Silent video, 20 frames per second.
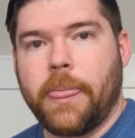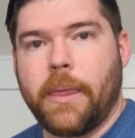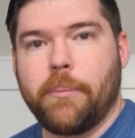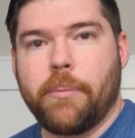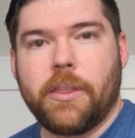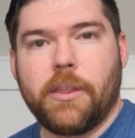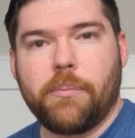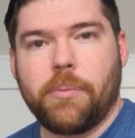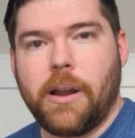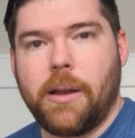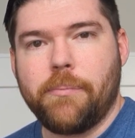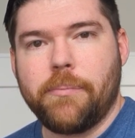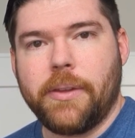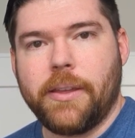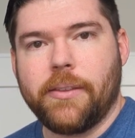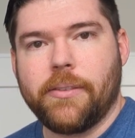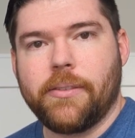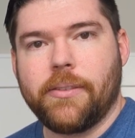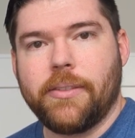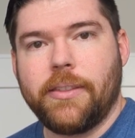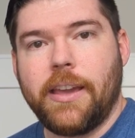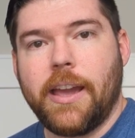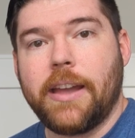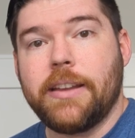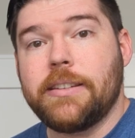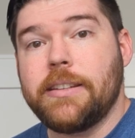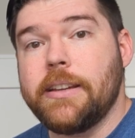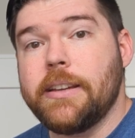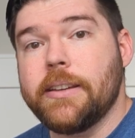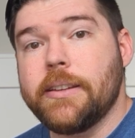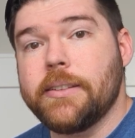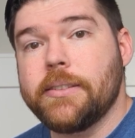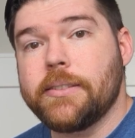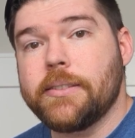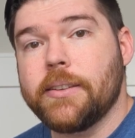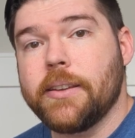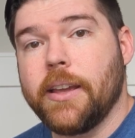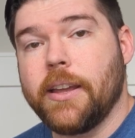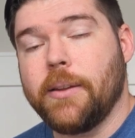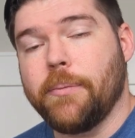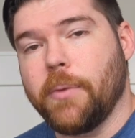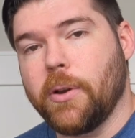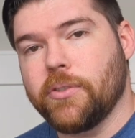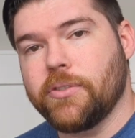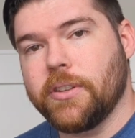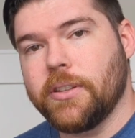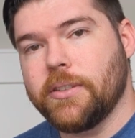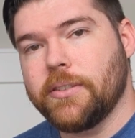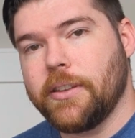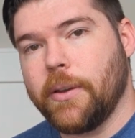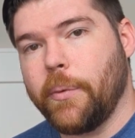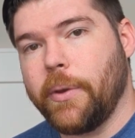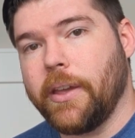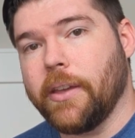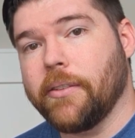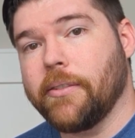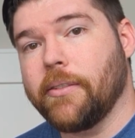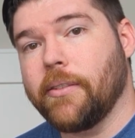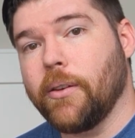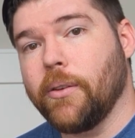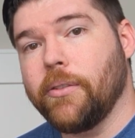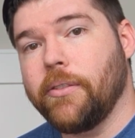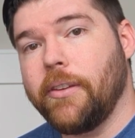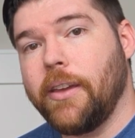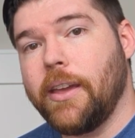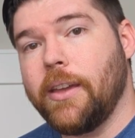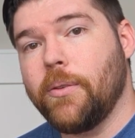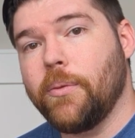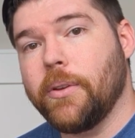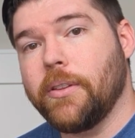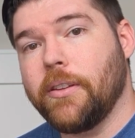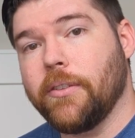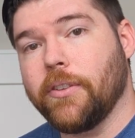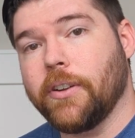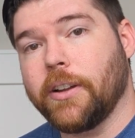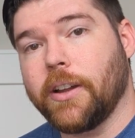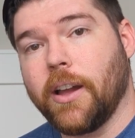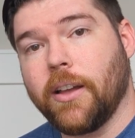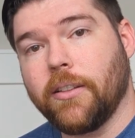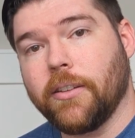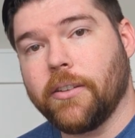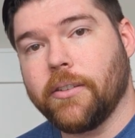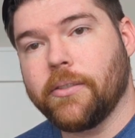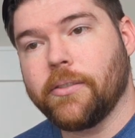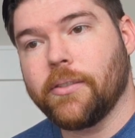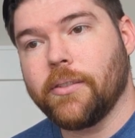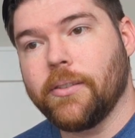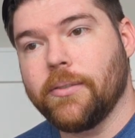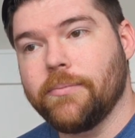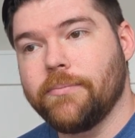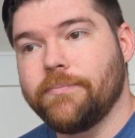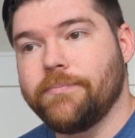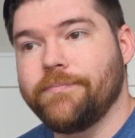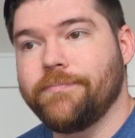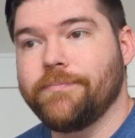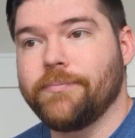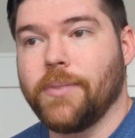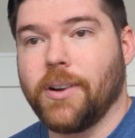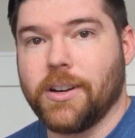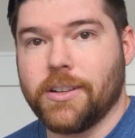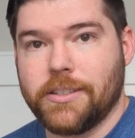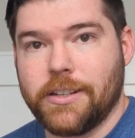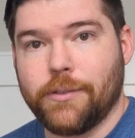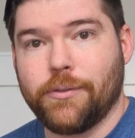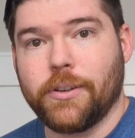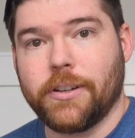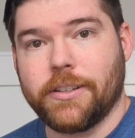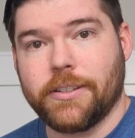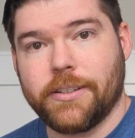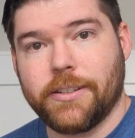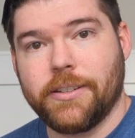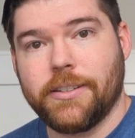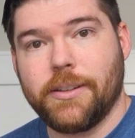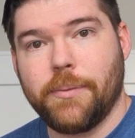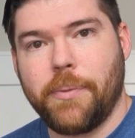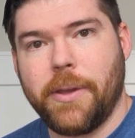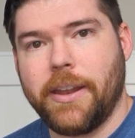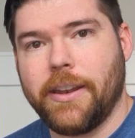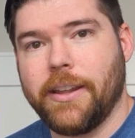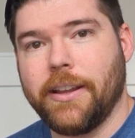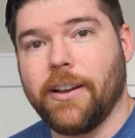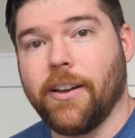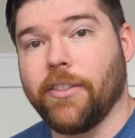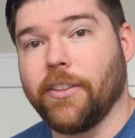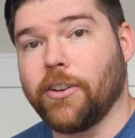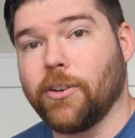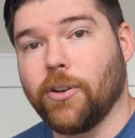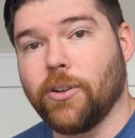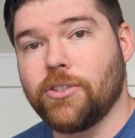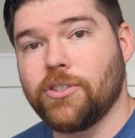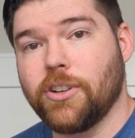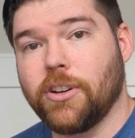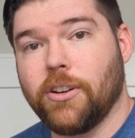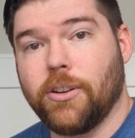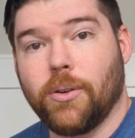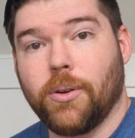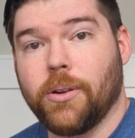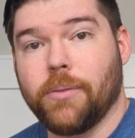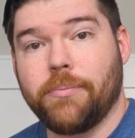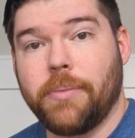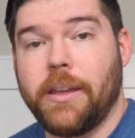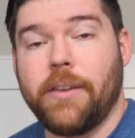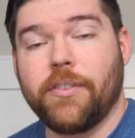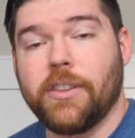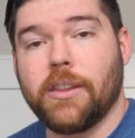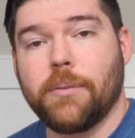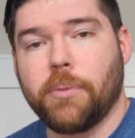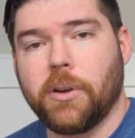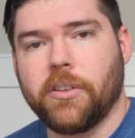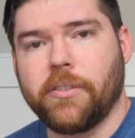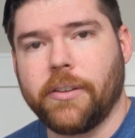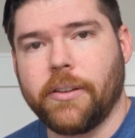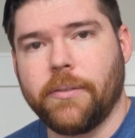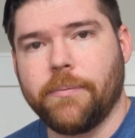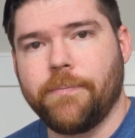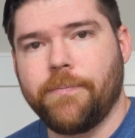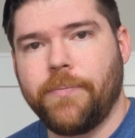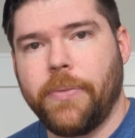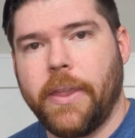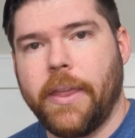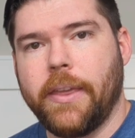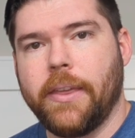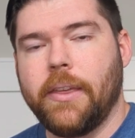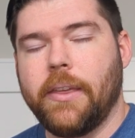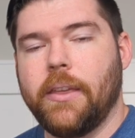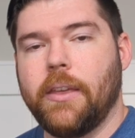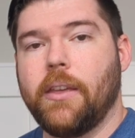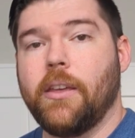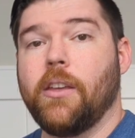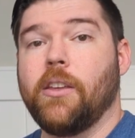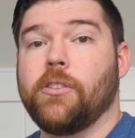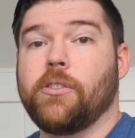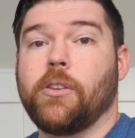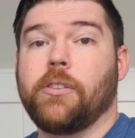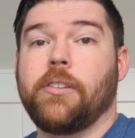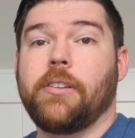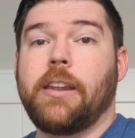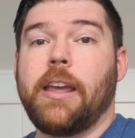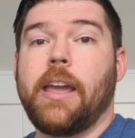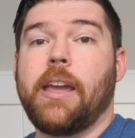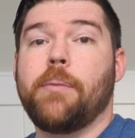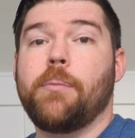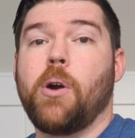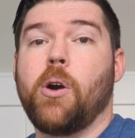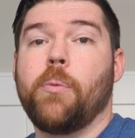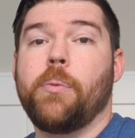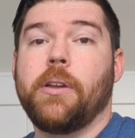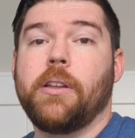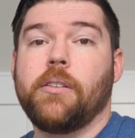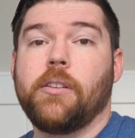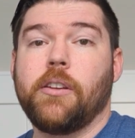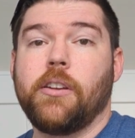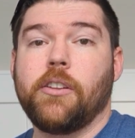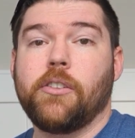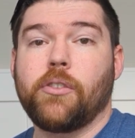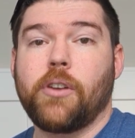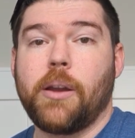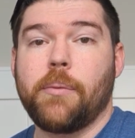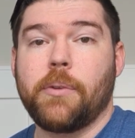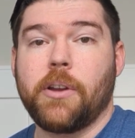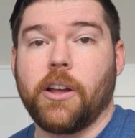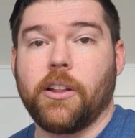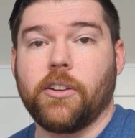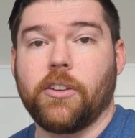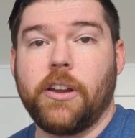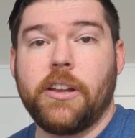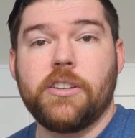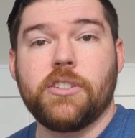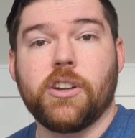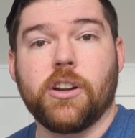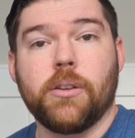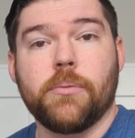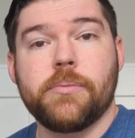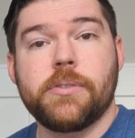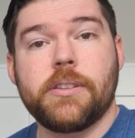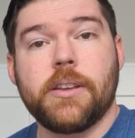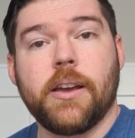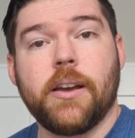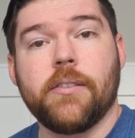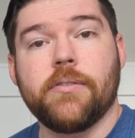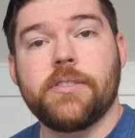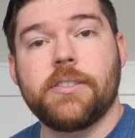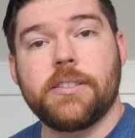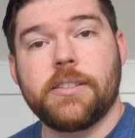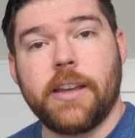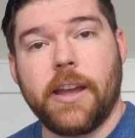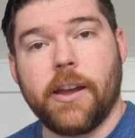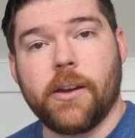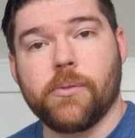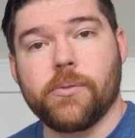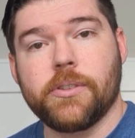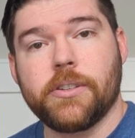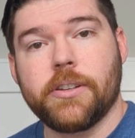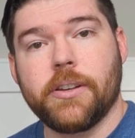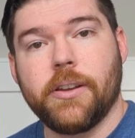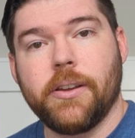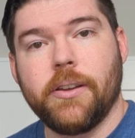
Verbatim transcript: But the problem is, the ideas and emotions that we associate with different colors are different depending on the culture or even the person. So today I'm hoping to describe color in terms of sound.